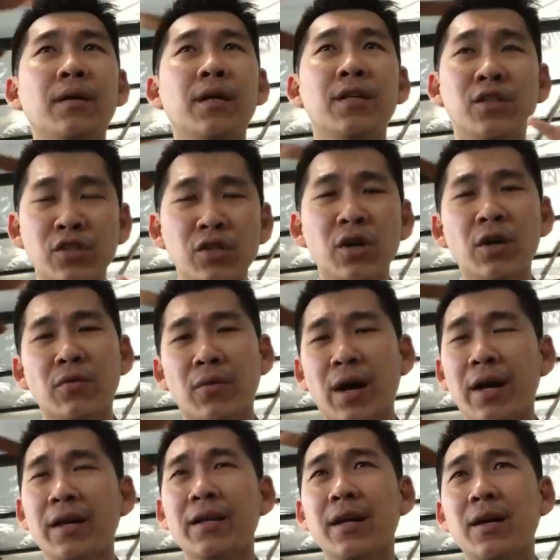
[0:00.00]
in short,
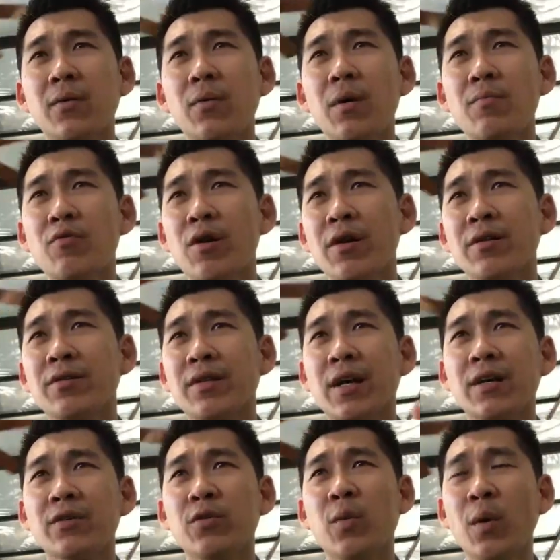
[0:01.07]
right, what I'm trying to
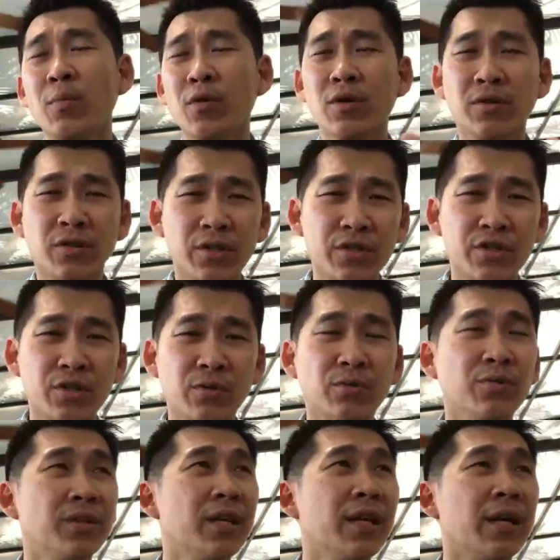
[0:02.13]
tell you, what I'm trying to teach you
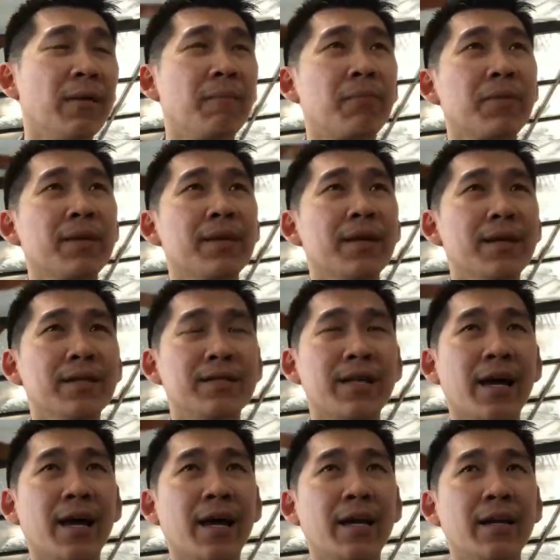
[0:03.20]
today is
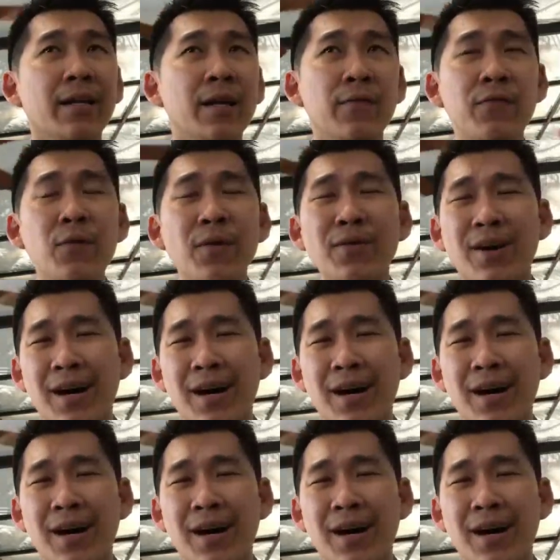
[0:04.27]
that if you want to